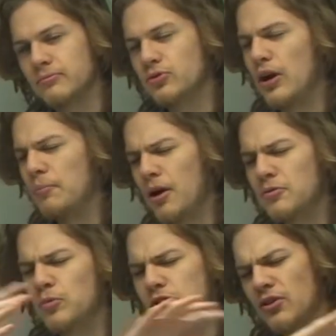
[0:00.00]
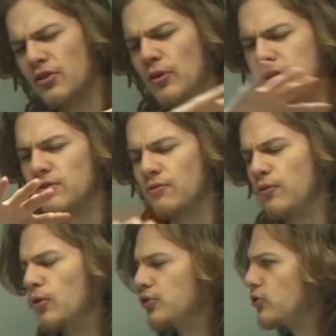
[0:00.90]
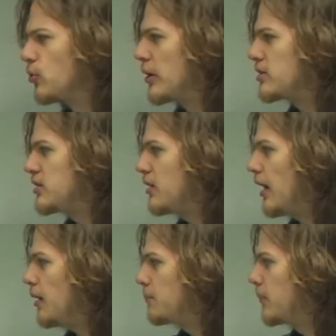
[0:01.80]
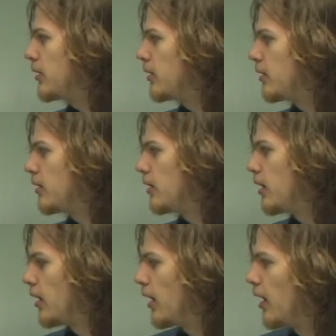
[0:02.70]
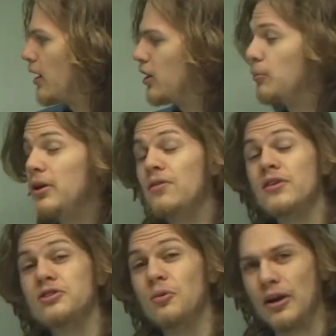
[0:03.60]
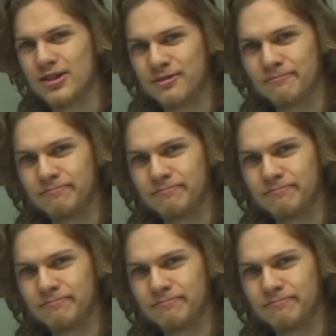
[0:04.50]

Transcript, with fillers: So our palm is pushing in the direction of the force, so we can see that it'll be in this direction.